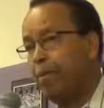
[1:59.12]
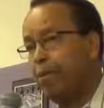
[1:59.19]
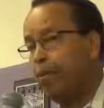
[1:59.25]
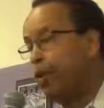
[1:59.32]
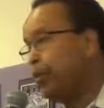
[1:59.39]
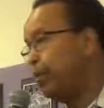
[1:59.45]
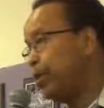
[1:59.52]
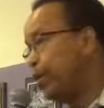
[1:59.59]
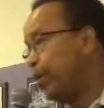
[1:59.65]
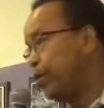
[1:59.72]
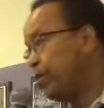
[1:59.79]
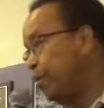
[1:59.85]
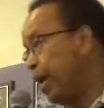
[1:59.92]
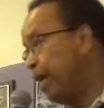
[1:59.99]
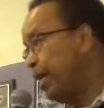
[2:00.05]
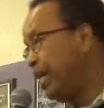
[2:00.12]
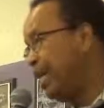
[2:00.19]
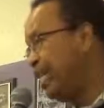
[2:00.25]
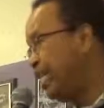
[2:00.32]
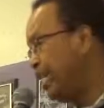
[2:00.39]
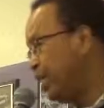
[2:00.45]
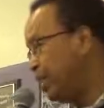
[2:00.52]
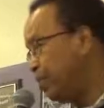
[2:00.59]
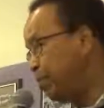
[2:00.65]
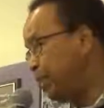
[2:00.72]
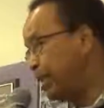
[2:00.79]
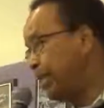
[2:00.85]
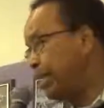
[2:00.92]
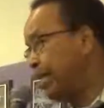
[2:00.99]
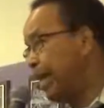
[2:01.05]
not because my English is
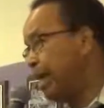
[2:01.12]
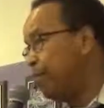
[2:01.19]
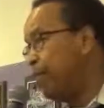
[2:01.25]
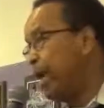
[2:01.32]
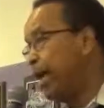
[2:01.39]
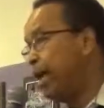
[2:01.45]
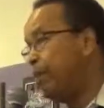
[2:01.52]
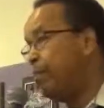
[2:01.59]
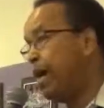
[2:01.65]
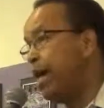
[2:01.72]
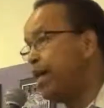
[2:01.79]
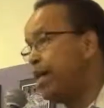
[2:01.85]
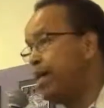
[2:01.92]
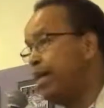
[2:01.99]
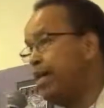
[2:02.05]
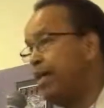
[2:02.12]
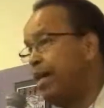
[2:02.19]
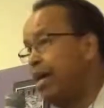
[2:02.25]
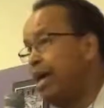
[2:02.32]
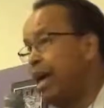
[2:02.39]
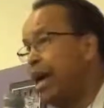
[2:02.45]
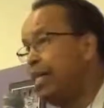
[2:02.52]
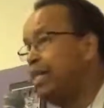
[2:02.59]
better than my Amharic. I